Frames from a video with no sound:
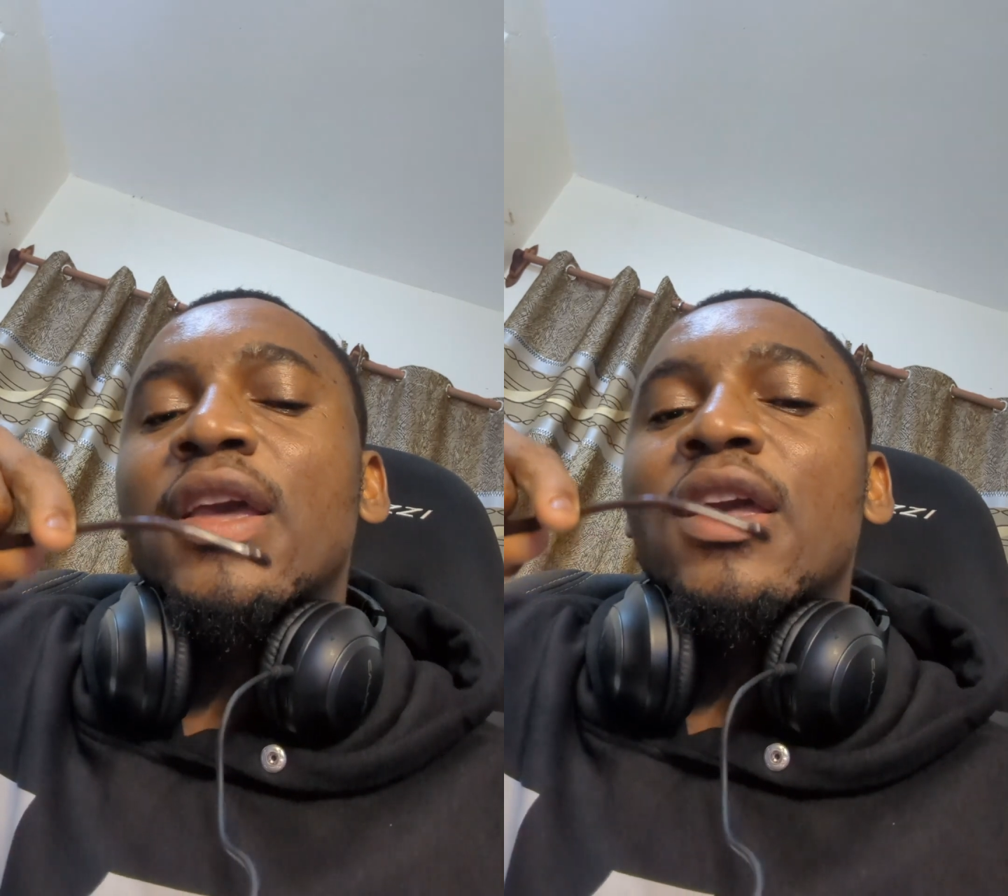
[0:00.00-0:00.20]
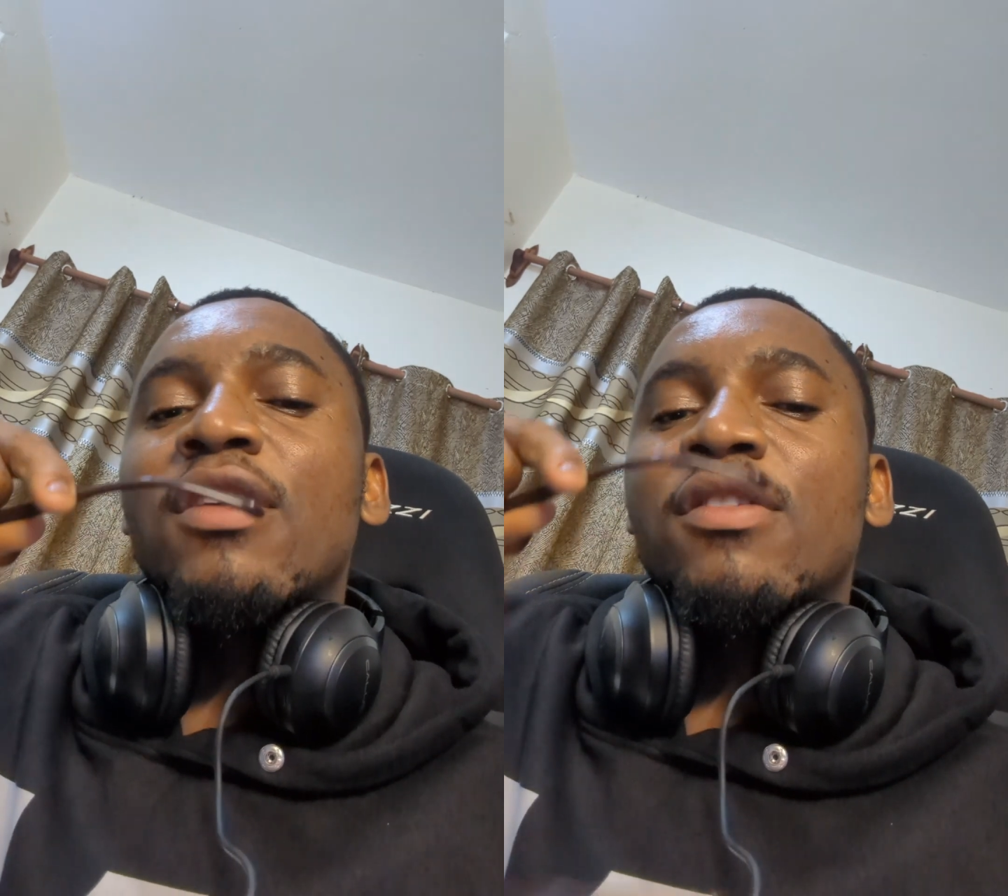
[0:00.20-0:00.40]

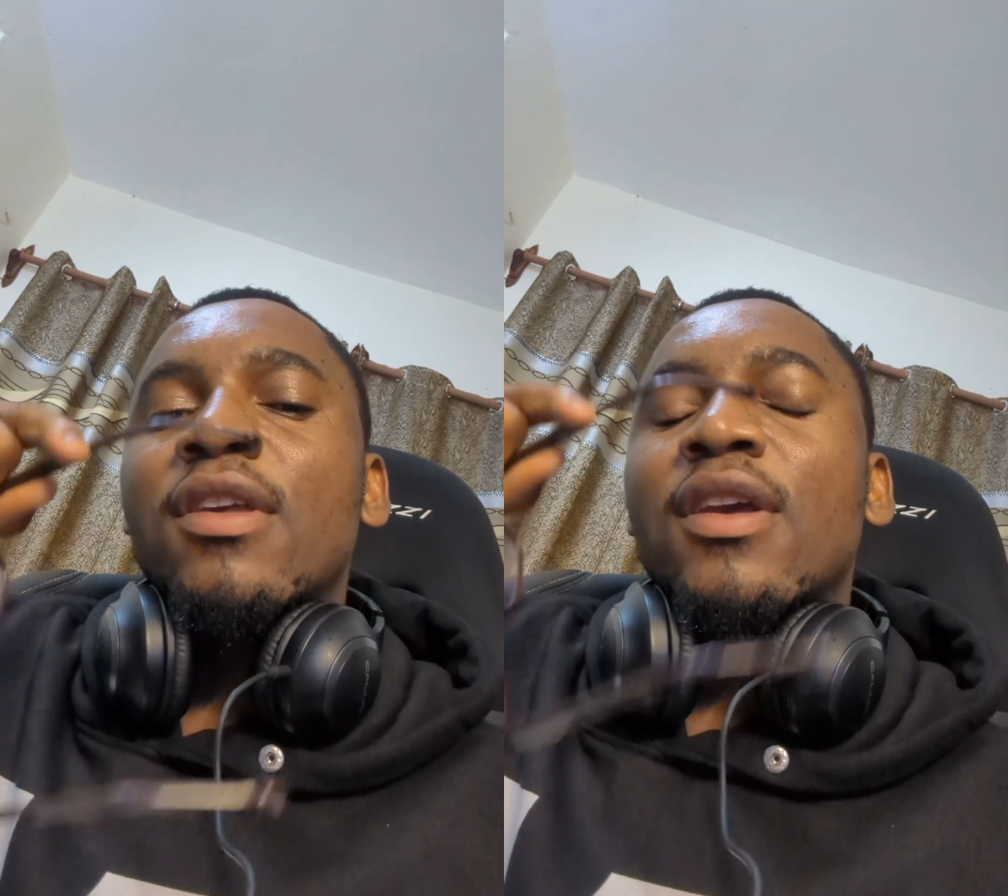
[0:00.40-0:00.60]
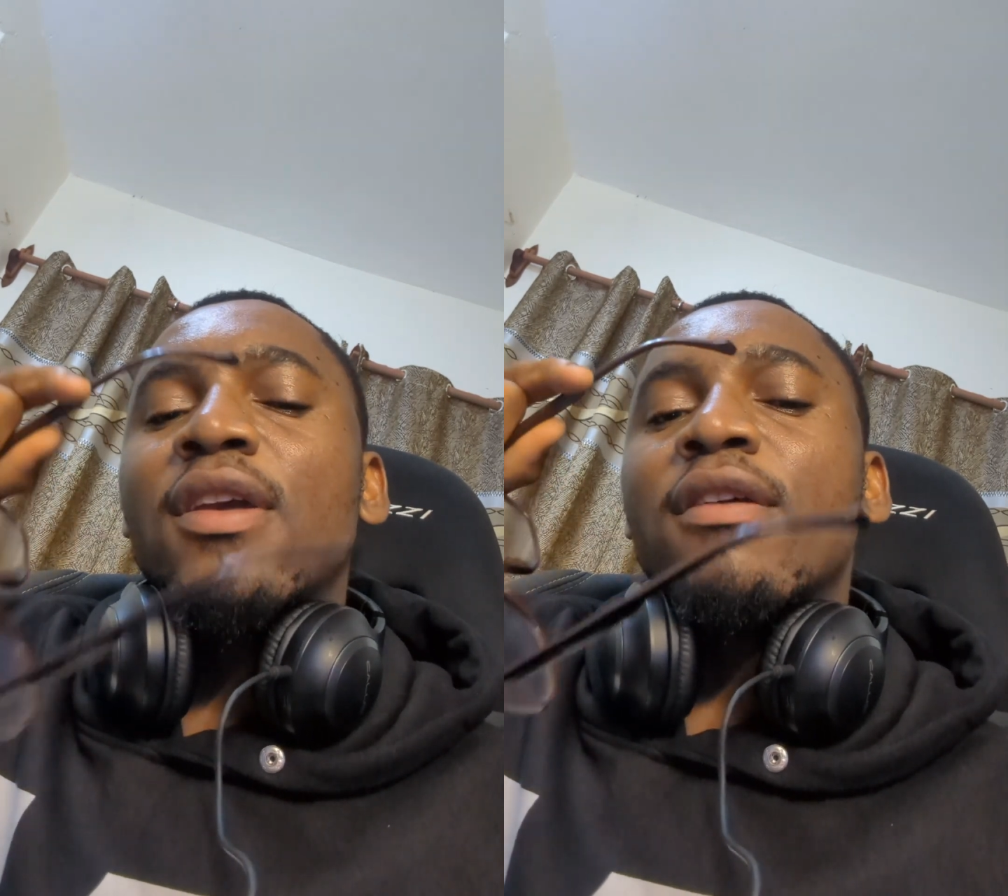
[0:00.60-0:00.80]
is
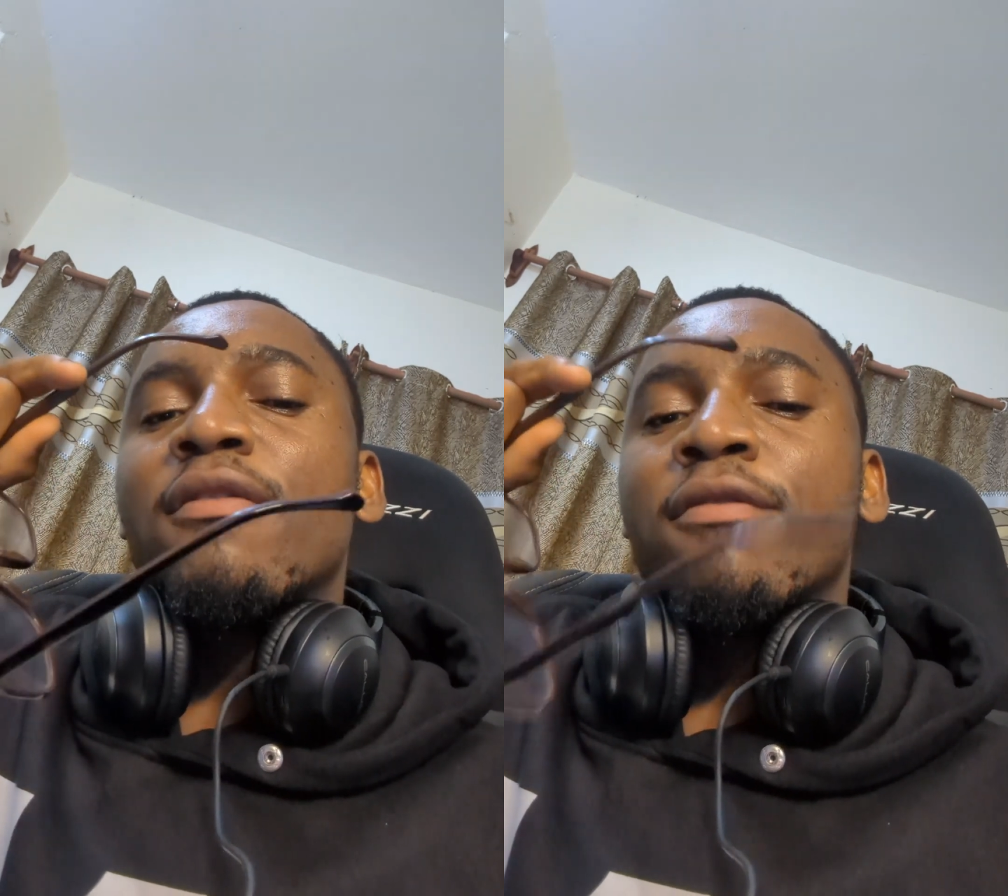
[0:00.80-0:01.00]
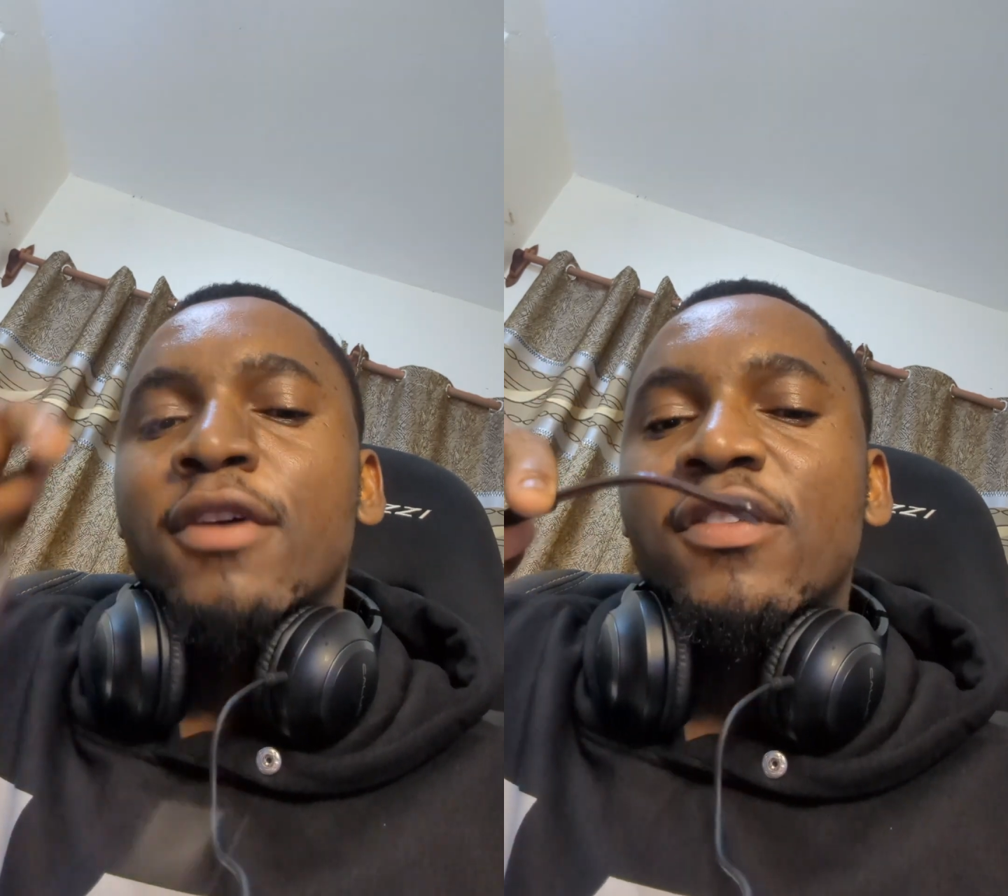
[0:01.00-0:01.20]
a
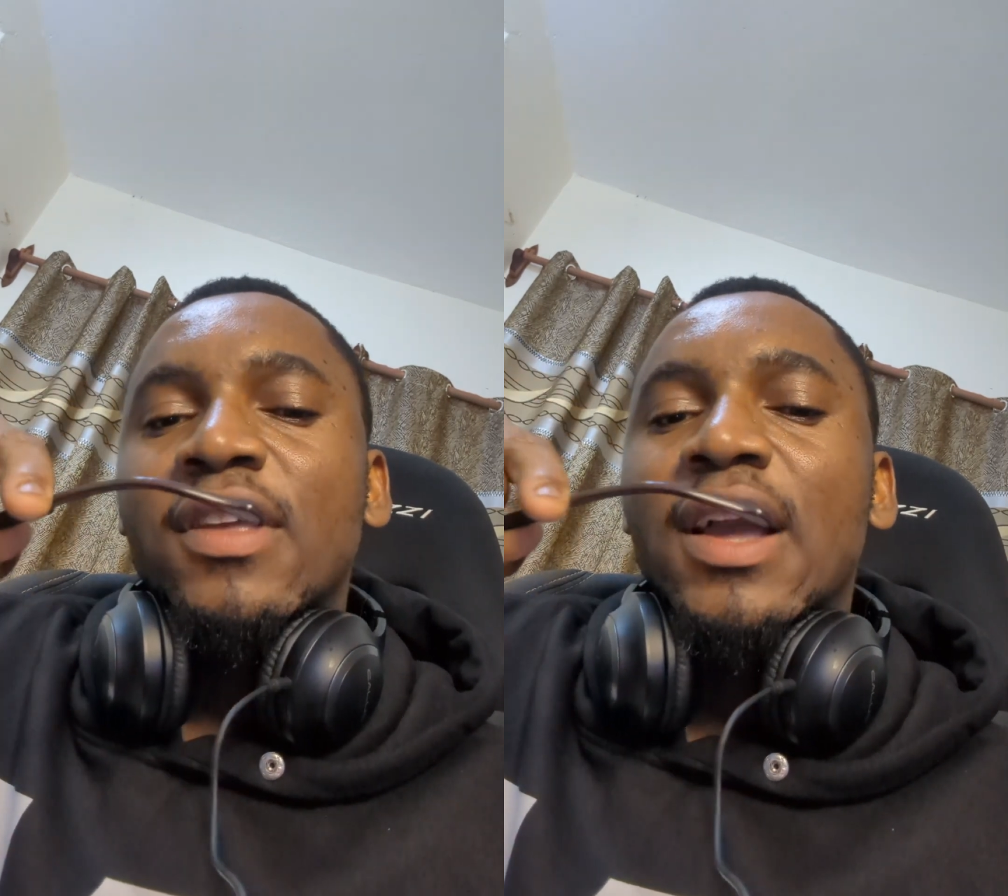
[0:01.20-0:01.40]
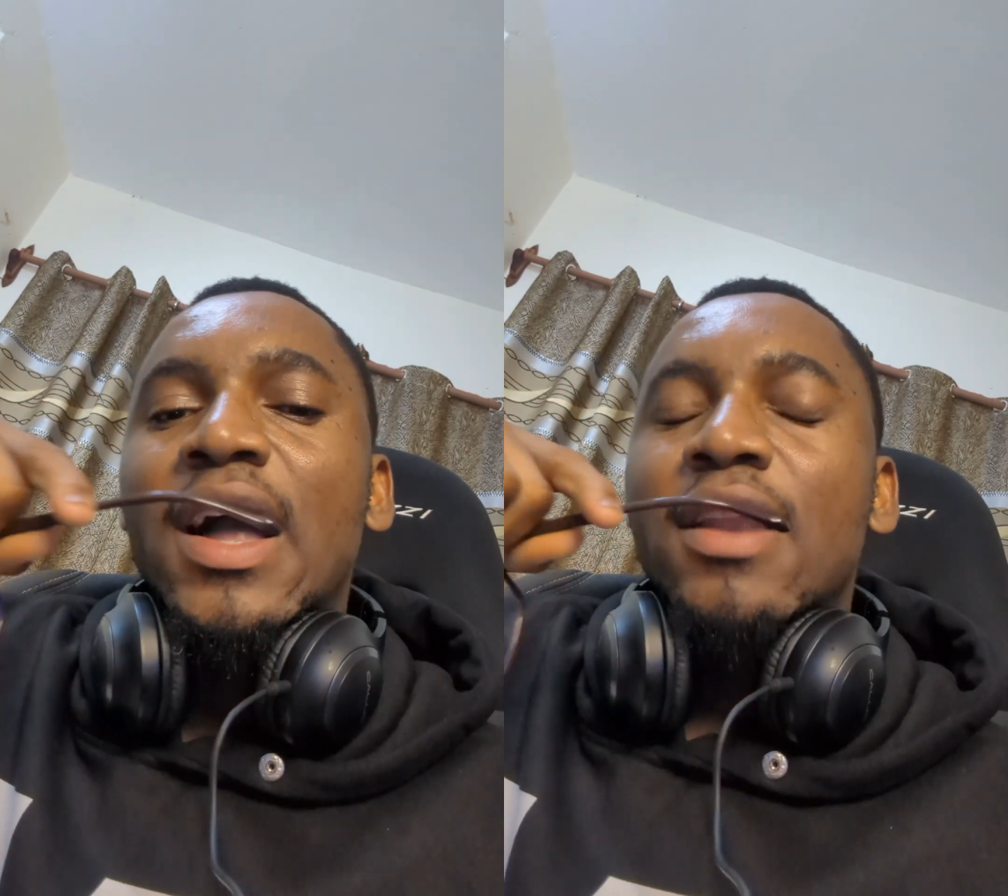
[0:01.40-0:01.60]

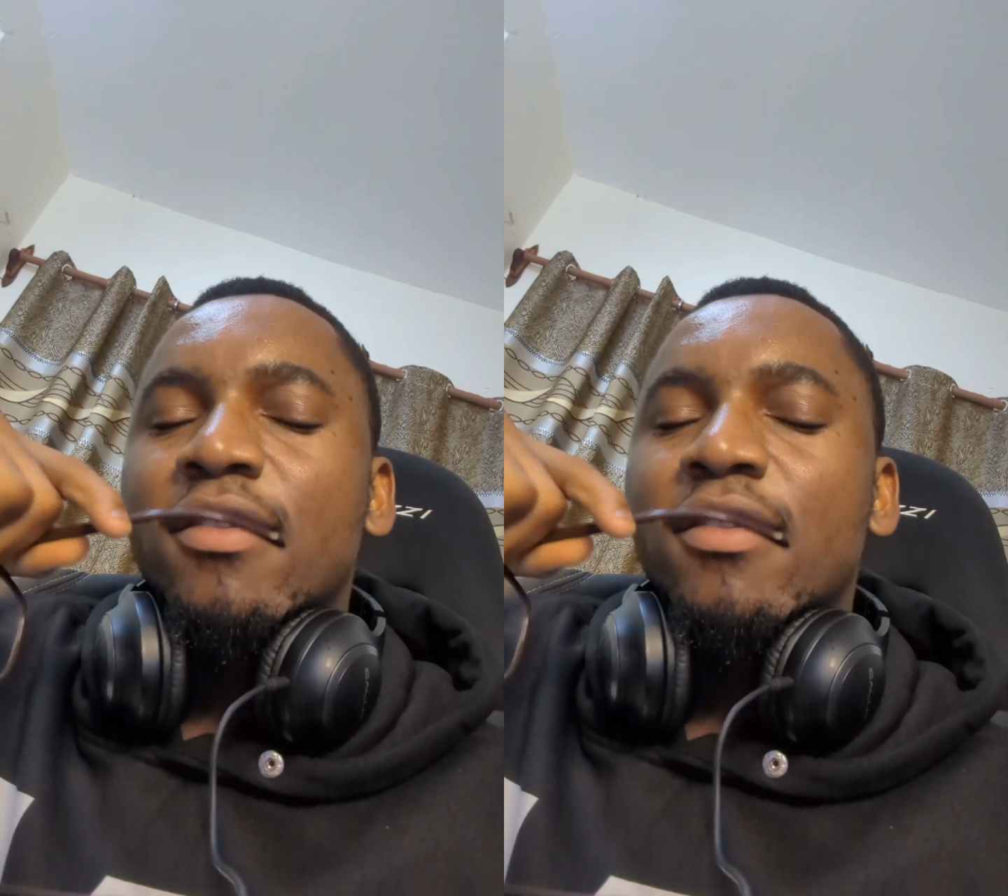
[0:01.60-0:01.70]
vertical